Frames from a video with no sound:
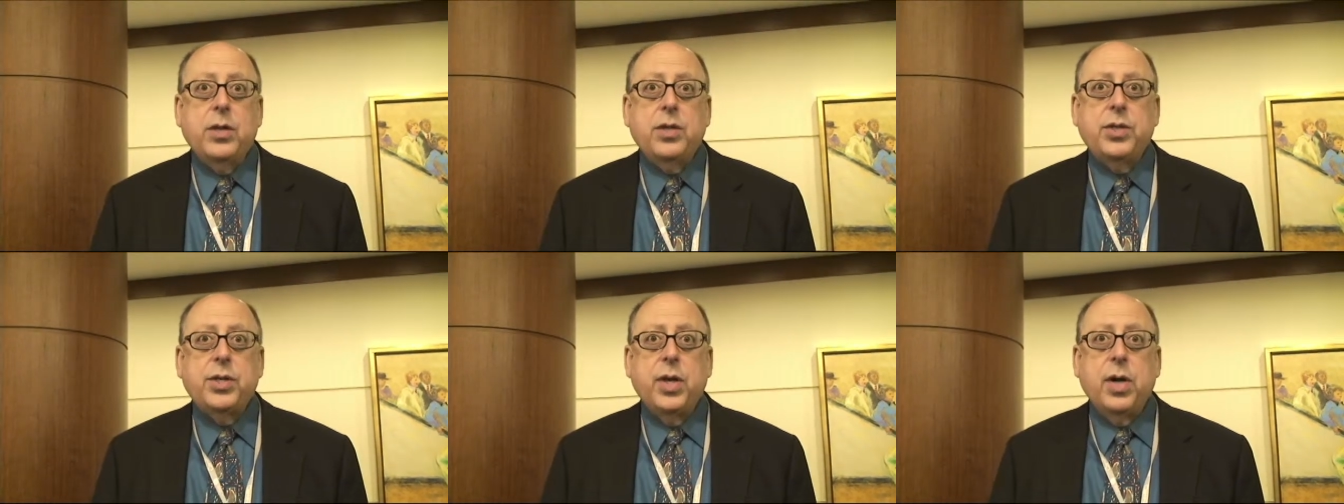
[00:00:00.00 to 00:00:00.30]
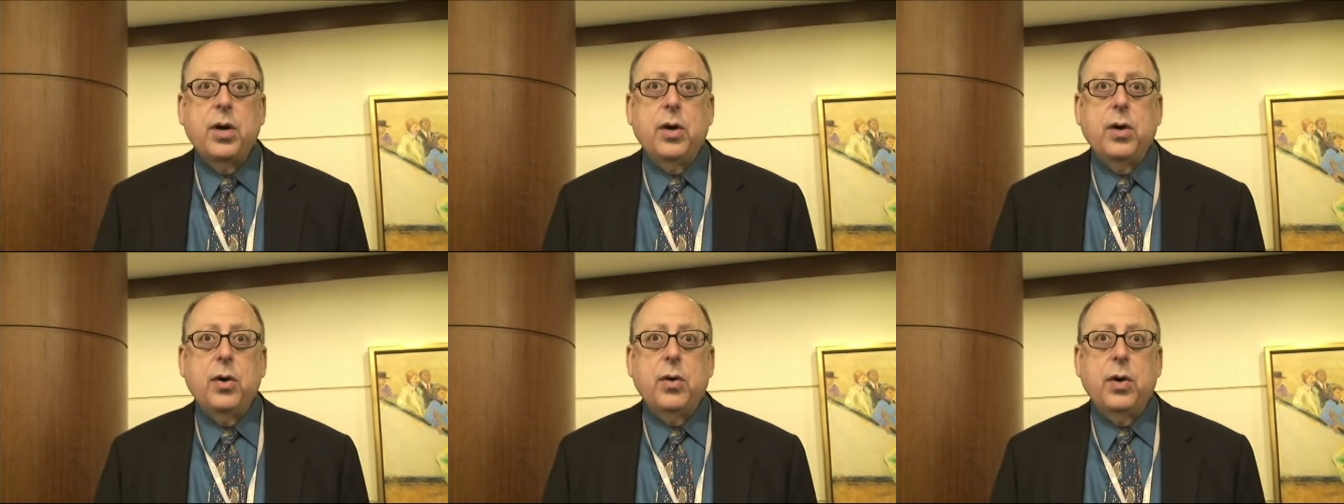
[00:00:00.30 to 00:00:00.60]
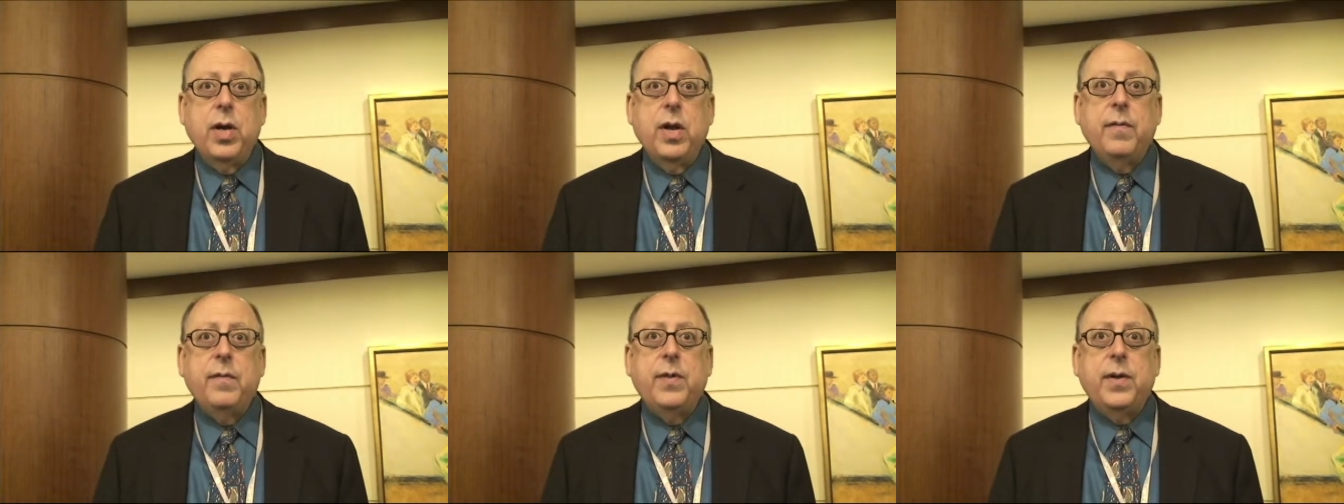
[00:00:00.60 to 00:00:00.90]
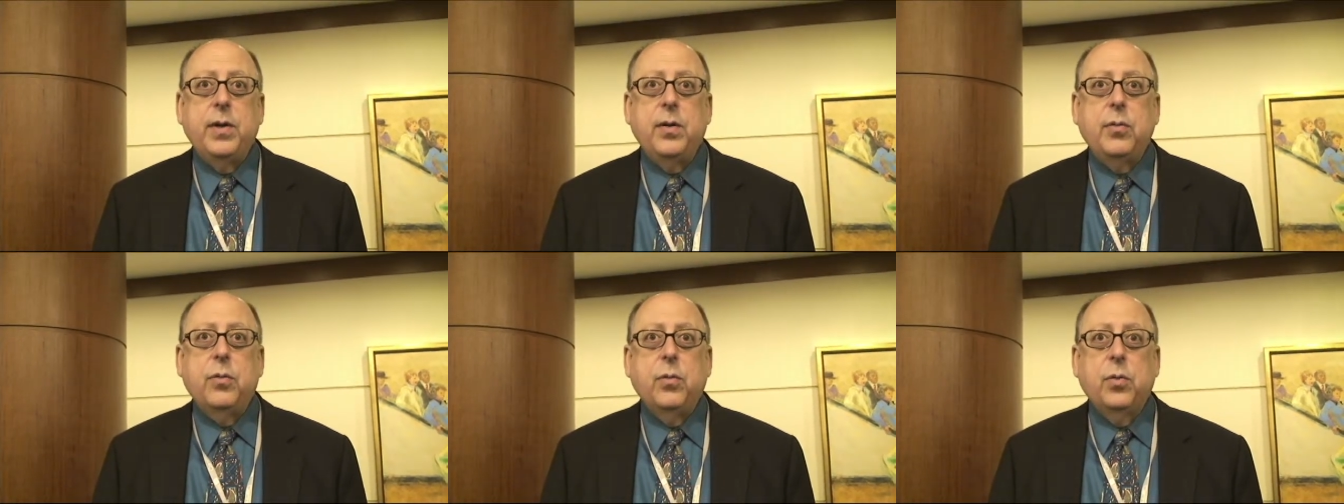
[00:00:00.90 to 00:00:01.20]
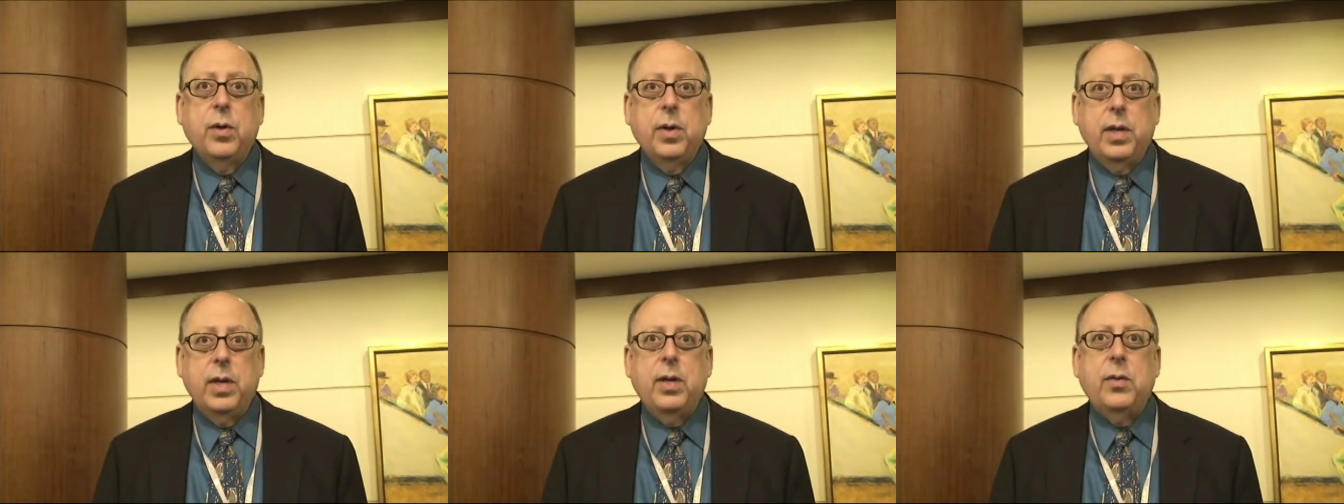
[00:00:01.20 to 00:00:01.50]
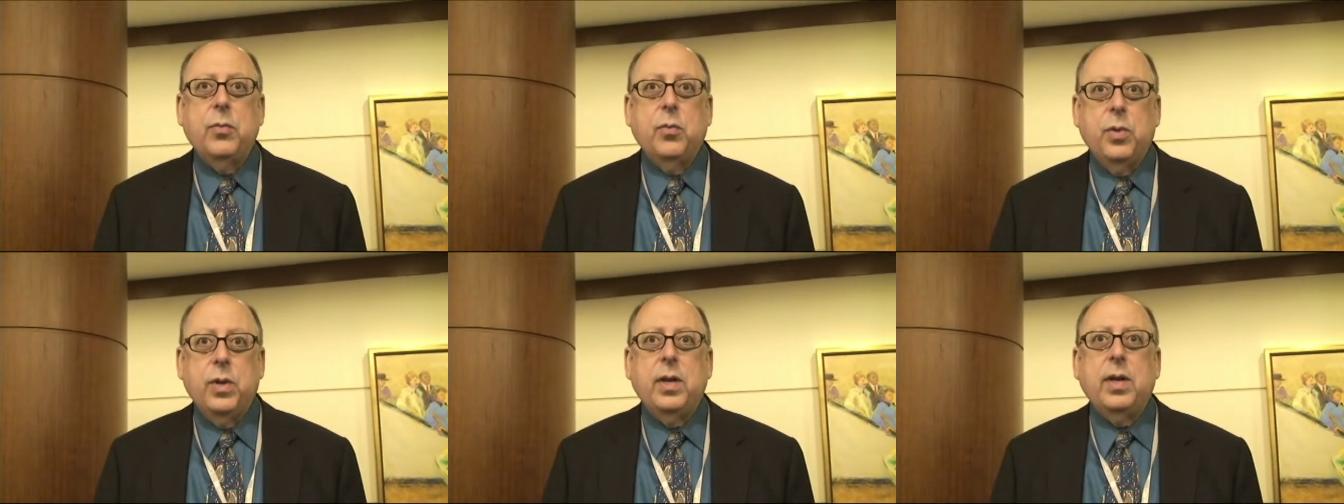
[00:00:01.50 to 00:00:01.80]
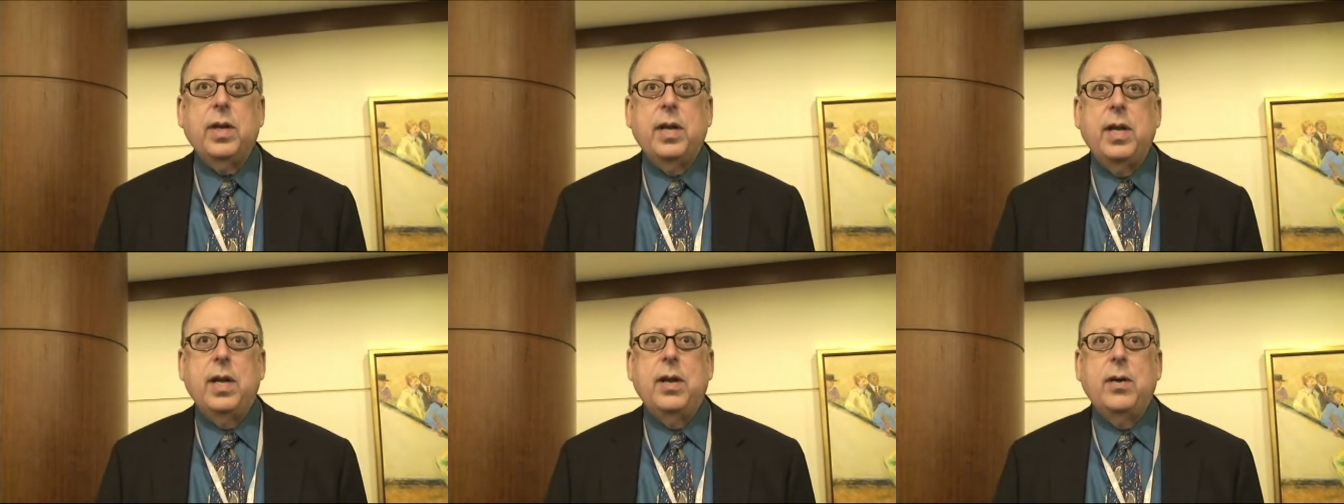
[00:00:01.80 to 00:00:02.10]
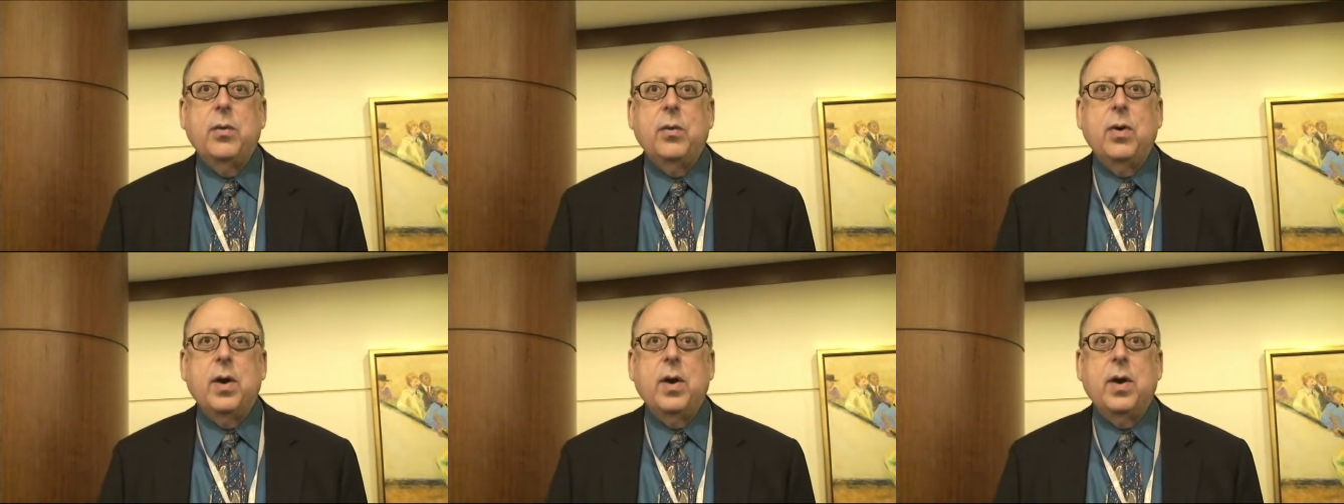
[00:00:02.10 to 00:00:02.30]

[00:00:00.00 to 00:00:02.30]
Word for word: So, if you really, really